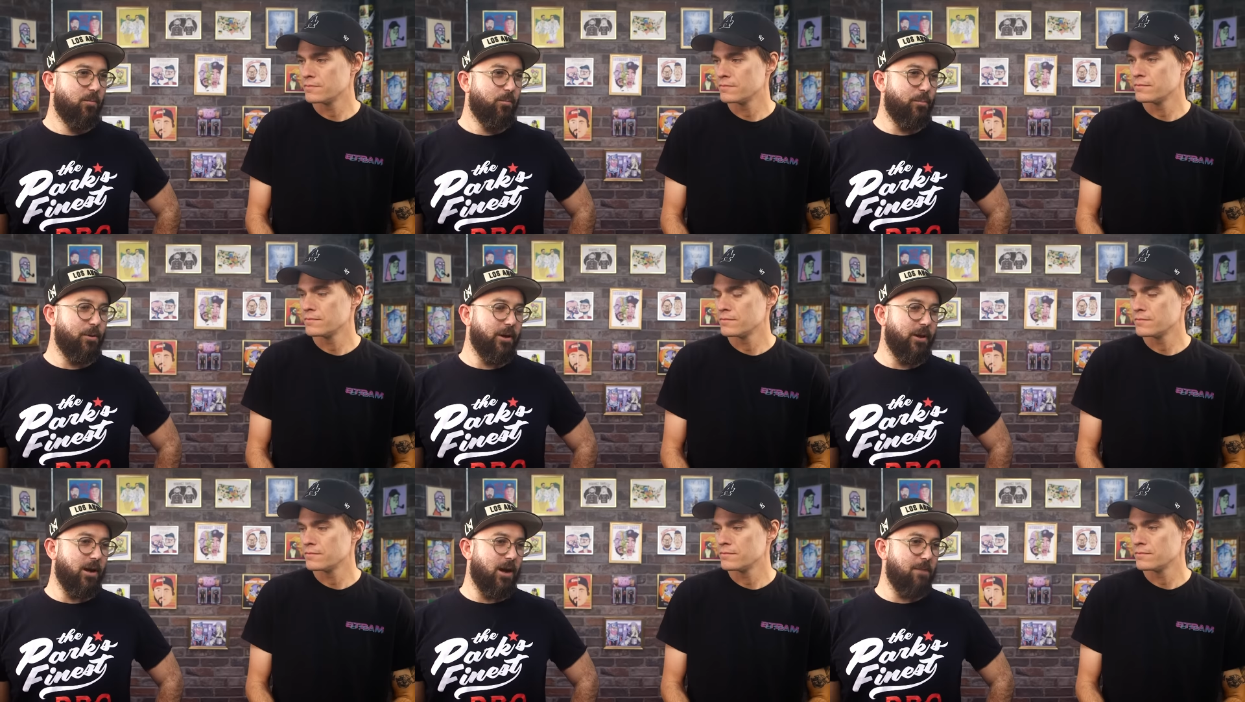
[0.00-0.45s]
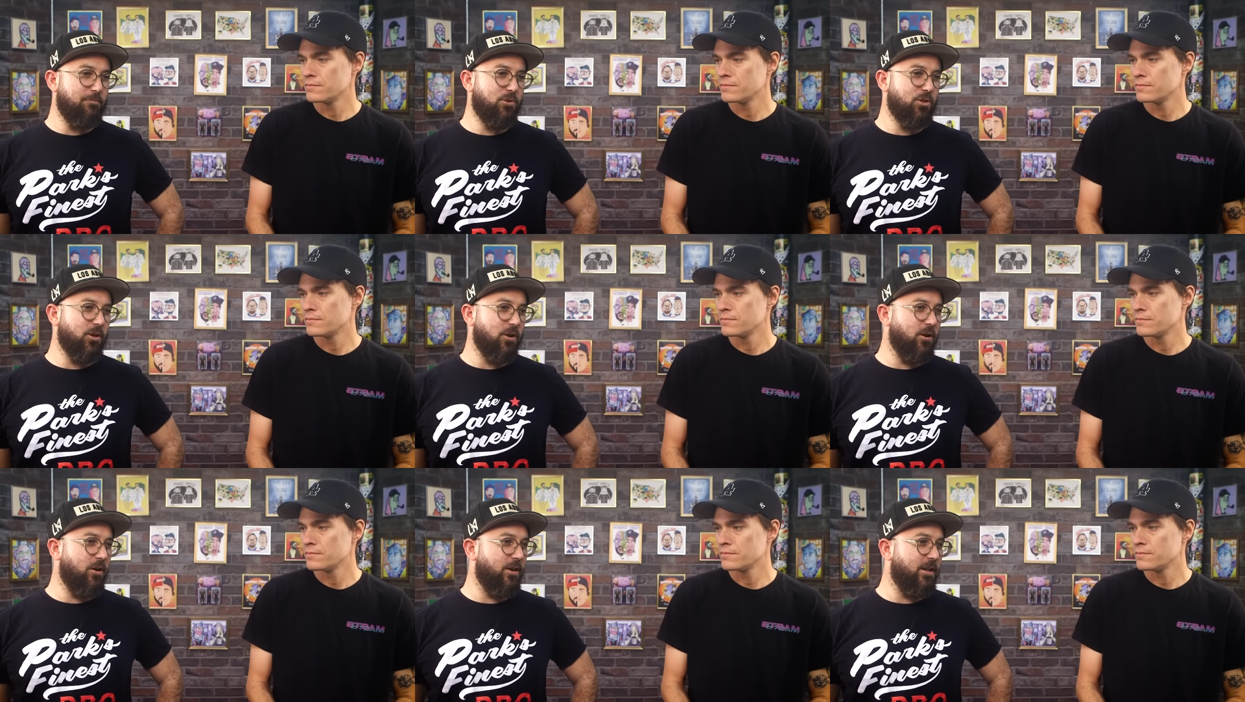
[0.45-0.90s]
Speaker 1: But I'm
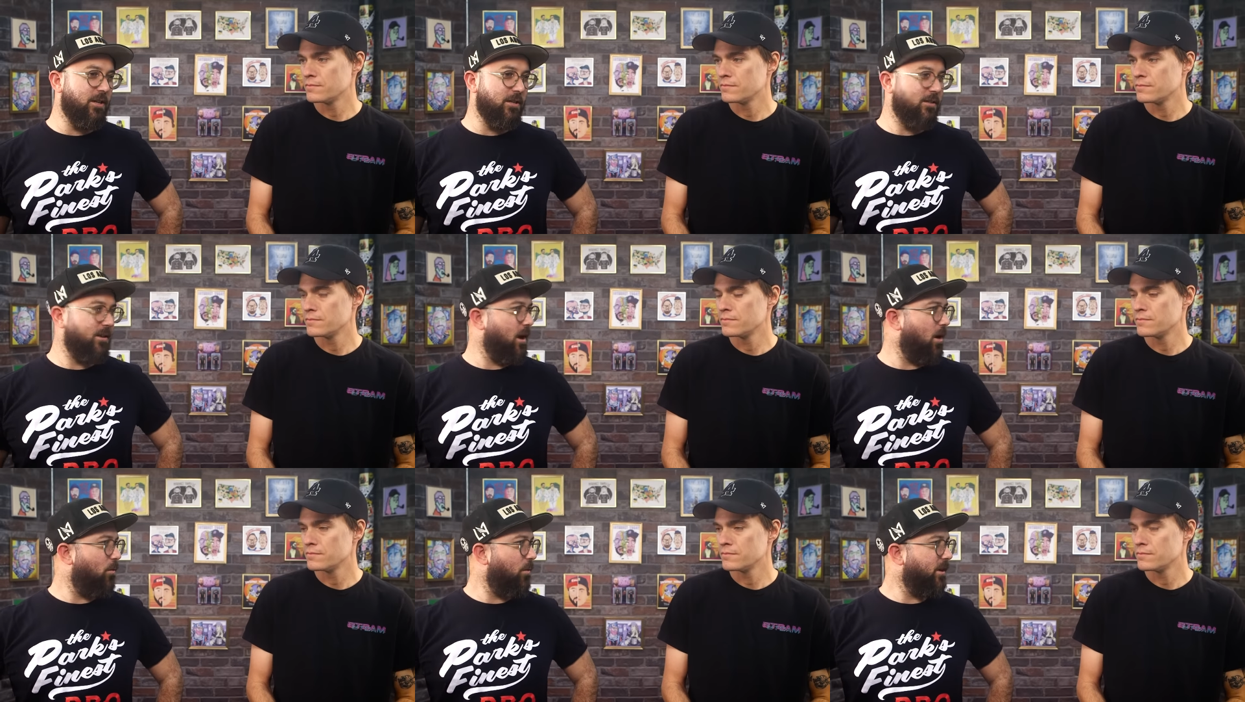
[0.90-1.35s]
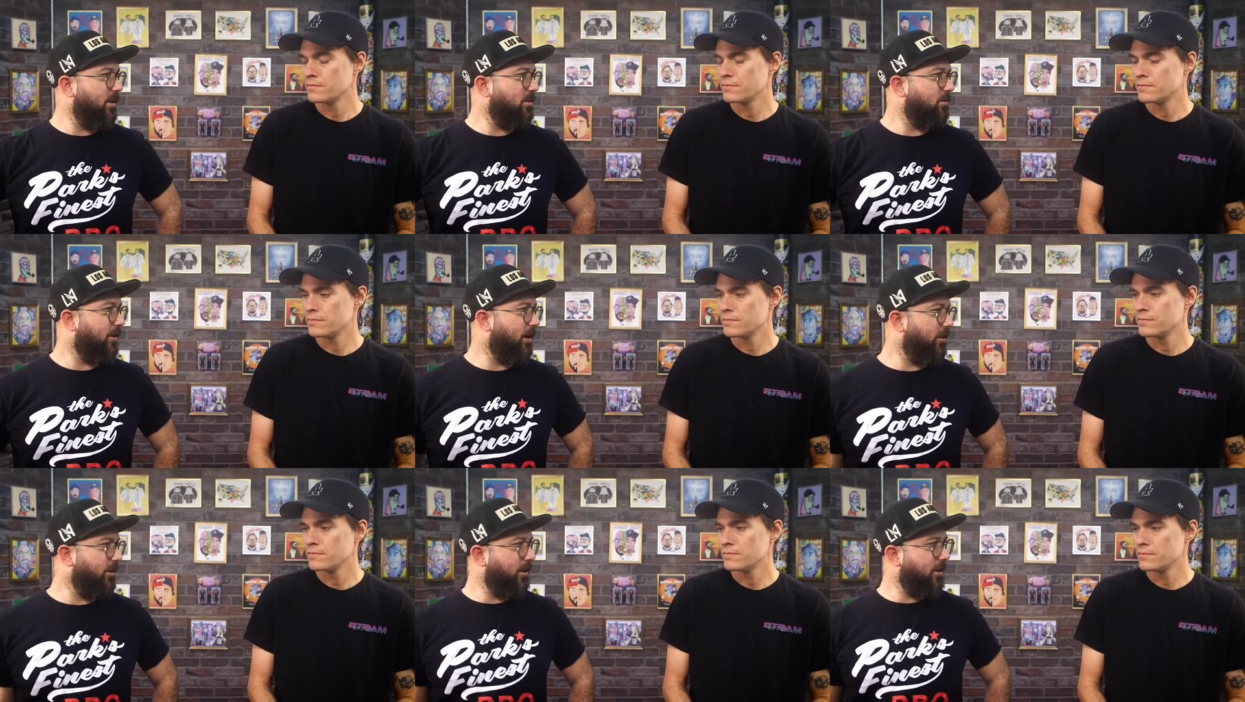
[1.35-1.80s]
sure he's got
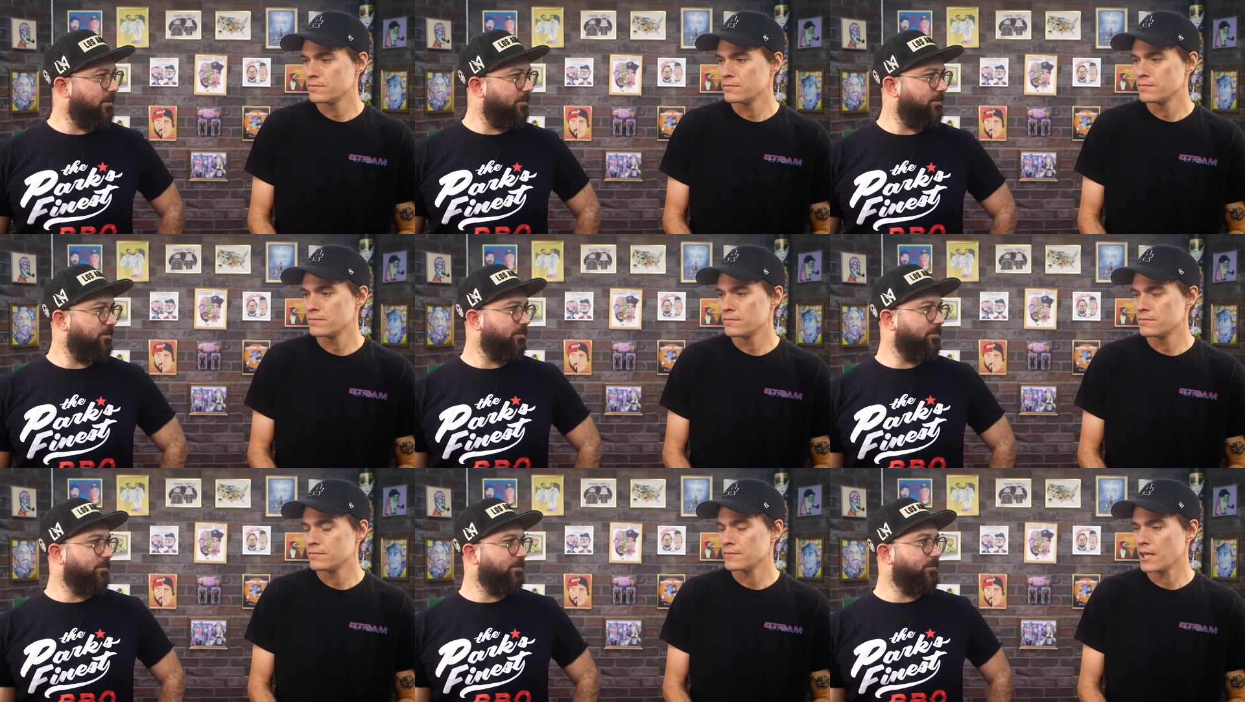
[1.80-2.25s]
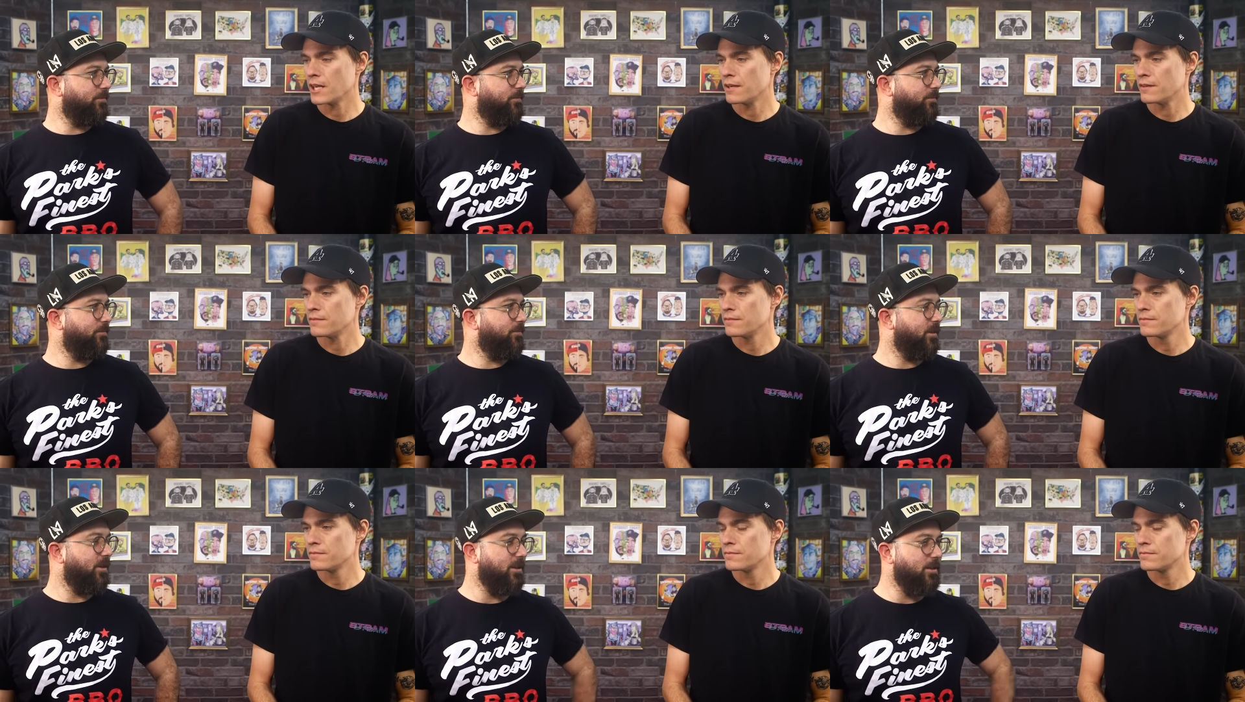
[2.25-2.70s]
ways around that.
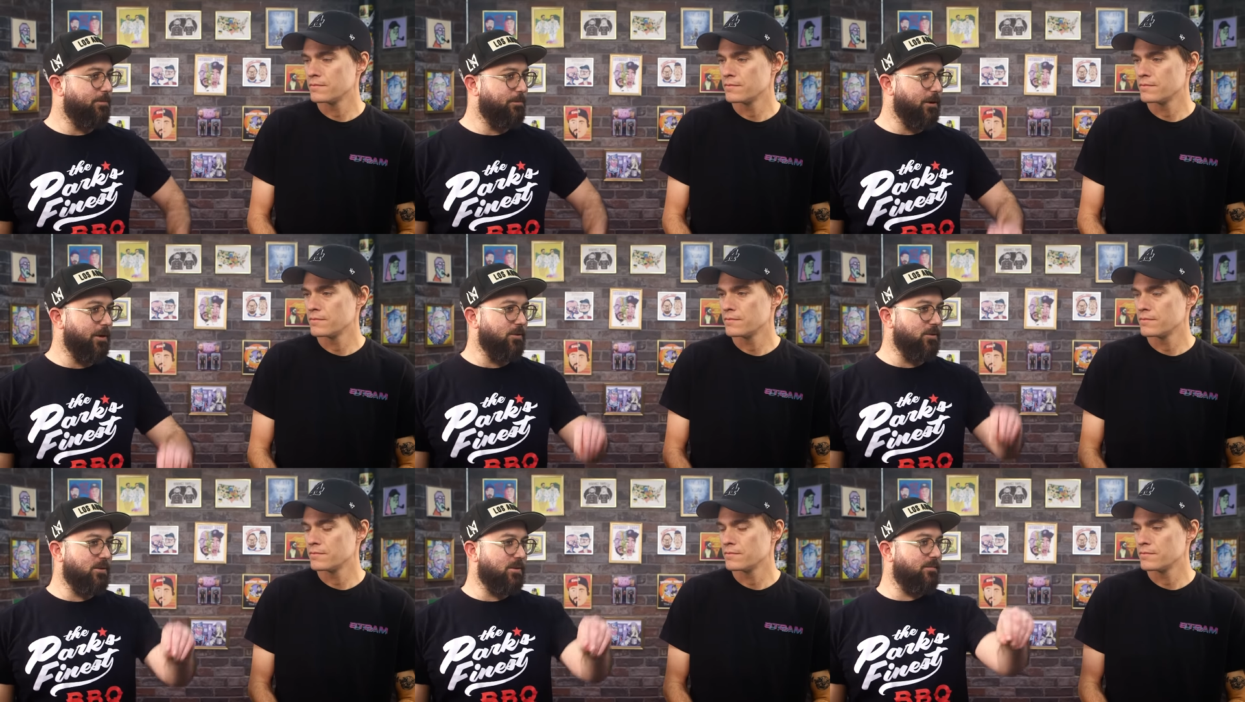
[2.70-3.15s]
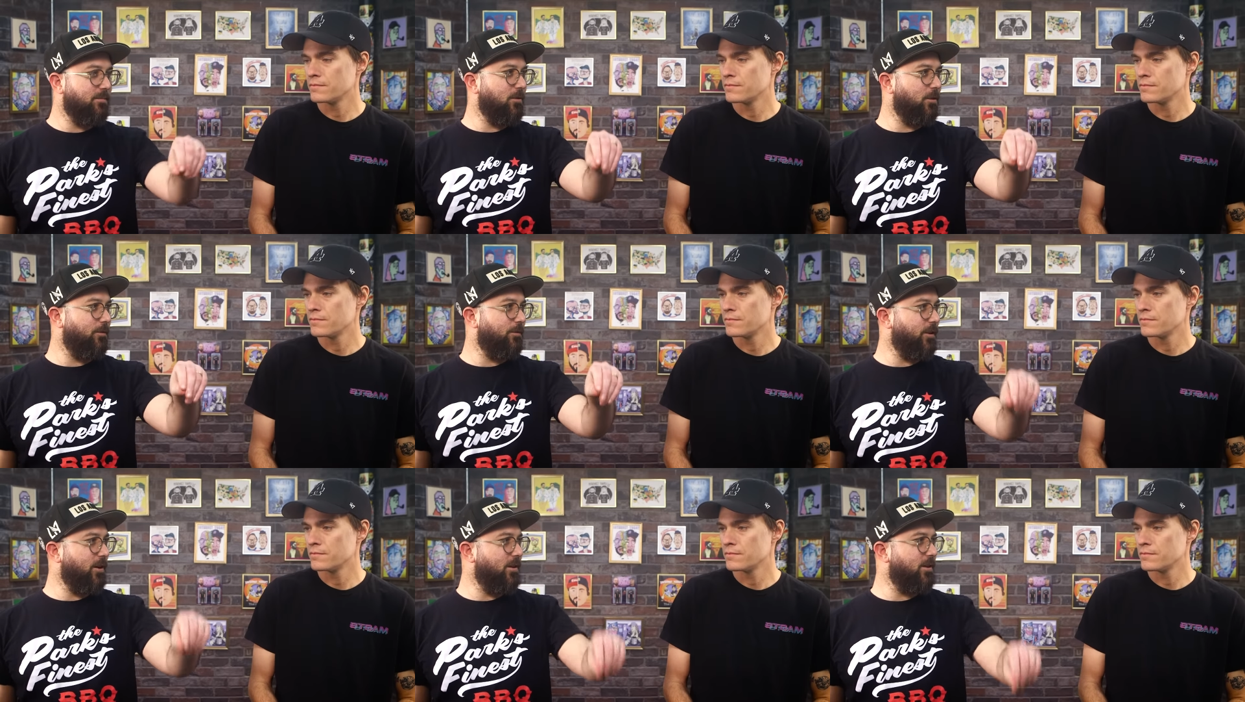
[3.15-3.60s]
Yeah, he sprinkles some
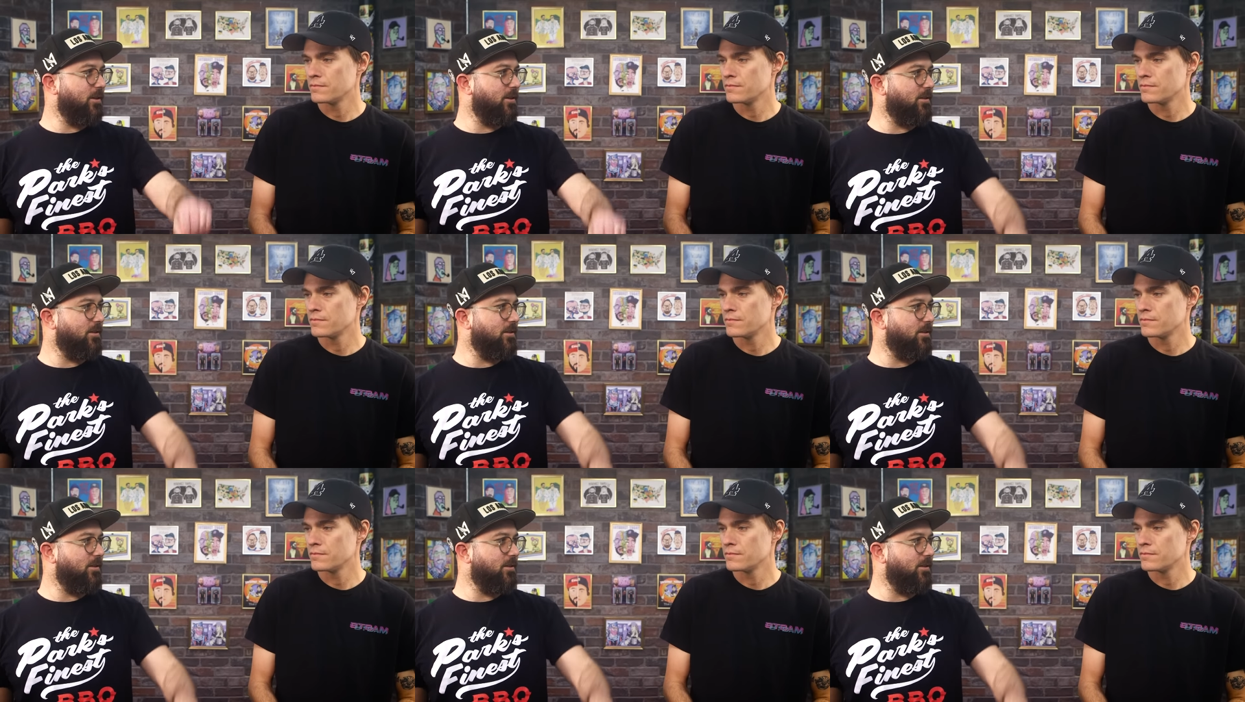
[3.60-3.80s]
little fairy